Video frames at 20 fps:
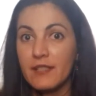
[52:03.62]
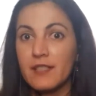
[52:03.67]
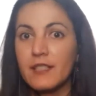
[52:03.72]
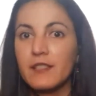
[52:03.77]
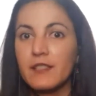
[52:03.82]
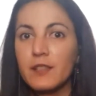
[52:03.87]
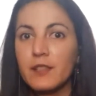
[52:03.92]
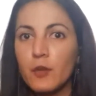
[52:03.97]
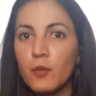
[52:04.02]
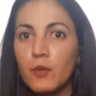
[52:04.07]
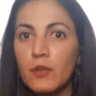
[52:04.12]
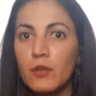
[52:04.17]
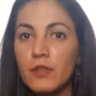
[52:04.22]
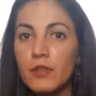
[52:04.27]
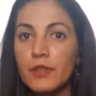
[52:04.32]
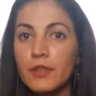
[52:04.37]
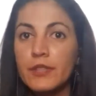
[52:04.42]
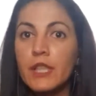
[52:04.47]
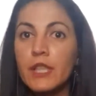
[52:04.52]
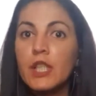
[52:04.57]
in the
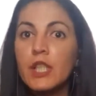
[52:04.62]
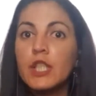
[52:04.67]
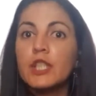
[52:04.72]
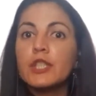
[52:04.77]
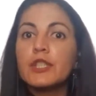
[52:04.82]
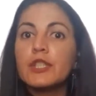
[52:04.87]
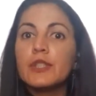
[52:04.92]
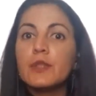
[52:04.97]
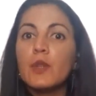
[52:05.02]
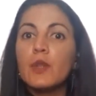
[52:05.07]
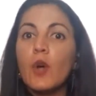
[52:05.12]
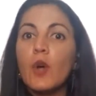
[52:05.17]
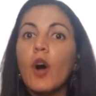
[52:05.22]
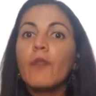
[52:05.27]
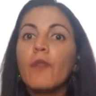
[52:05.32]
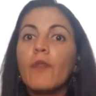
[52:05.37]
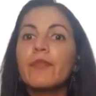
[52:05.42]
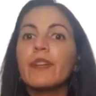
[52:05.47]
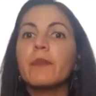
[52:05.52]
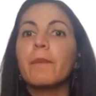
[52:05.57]
world to
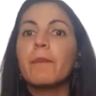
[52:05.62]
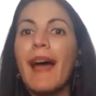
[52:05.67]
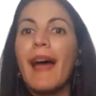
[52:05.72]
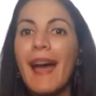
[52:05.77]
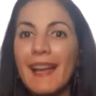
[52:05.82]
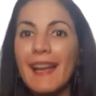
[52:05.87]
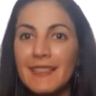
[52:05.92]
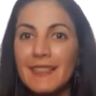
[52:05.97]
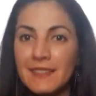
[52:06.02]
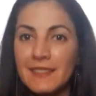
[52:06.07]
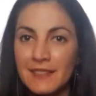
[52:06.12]
undermine